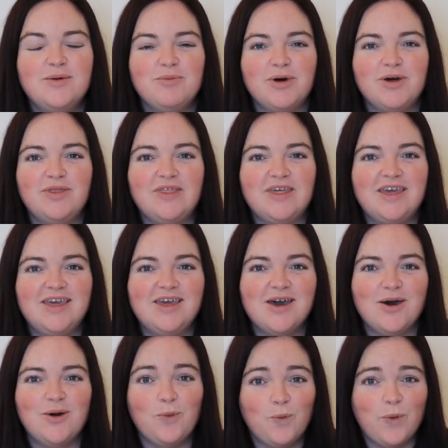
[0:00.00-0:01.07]
but the
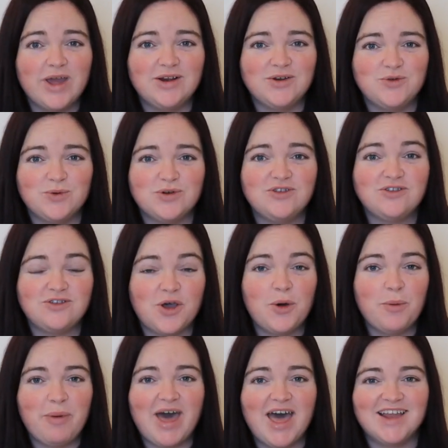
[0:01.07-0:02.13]
wind was
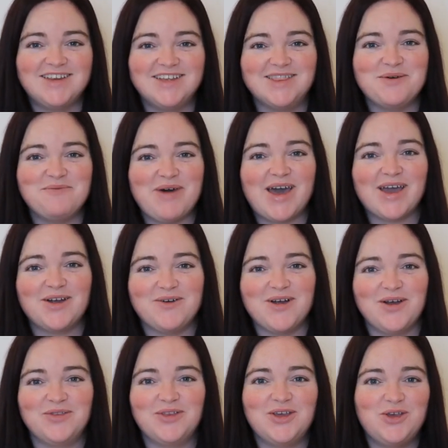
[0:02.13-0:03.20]
so bad in the
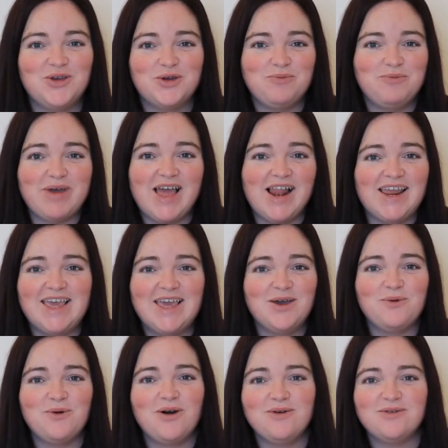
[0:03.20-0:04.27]
background that you could barely
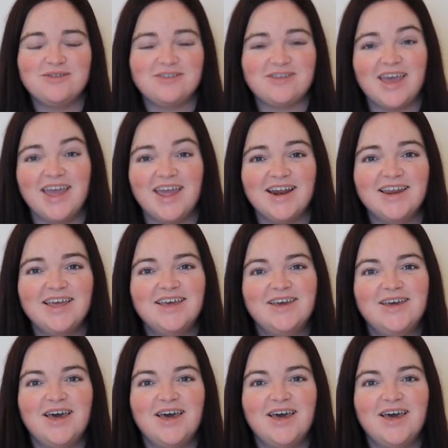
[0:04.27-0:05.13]
hear what I was saying,